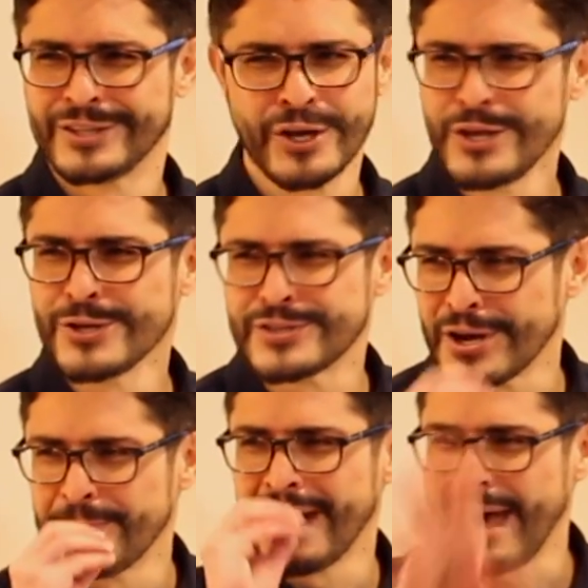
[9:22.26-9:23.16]
Don't use
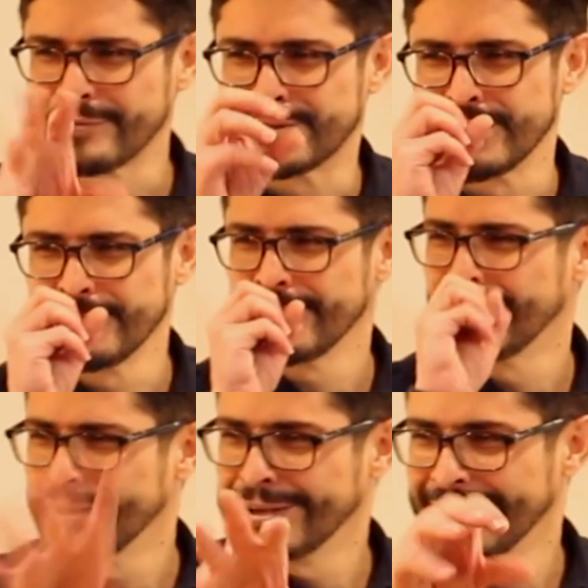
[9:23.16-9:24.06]
your mouth to
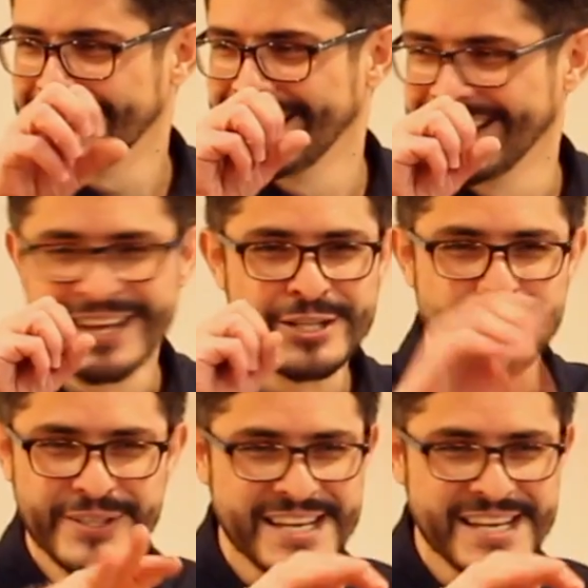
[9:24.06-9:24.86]
do